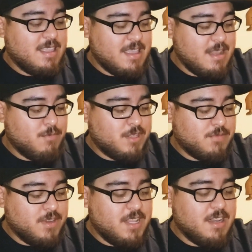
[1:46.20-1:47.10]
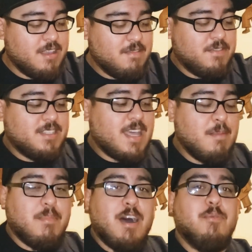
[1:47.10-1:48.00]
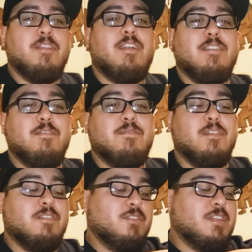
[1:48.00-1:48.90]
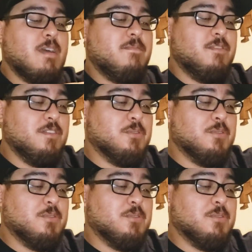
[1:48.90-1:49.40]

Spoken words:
And what's funny enough is I bought one on the Funko shop for the